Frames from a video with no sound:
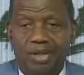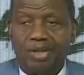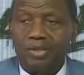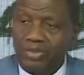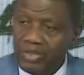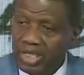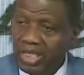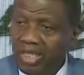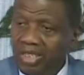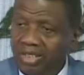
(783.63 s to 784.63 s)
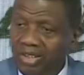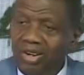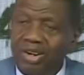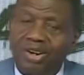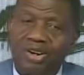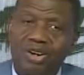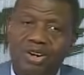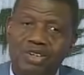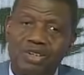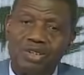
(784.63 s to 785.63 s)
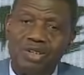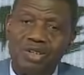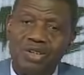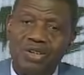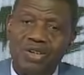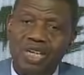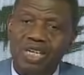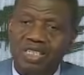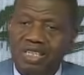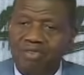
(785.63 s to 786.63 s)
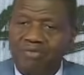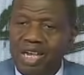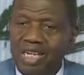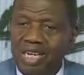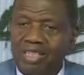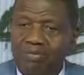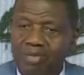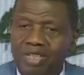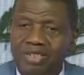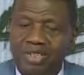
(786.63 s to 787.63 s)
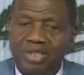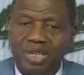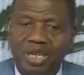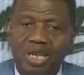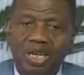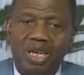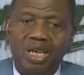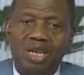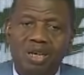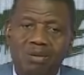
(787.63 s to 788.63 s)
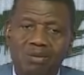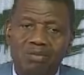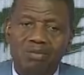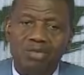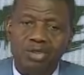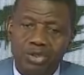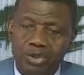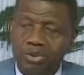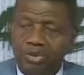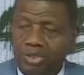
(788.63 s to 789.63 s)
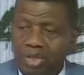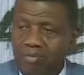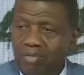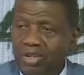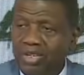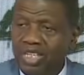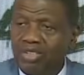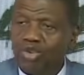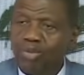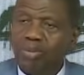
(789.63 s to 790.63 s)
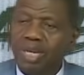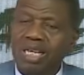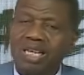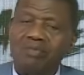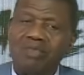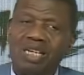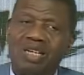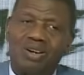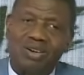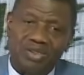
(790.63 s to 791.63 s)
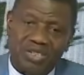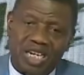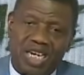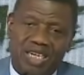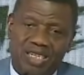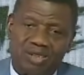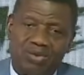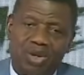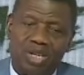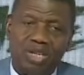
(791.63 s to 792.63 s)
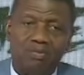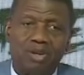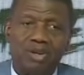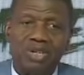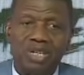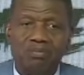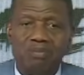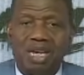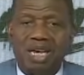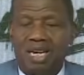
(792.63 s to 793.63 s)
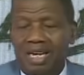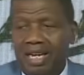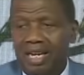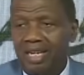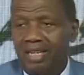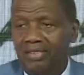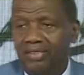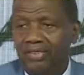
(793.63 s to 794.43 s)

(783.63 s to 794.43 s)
Until God, in his infinite mercy, used somebody to bring him in contact with the burden bearer.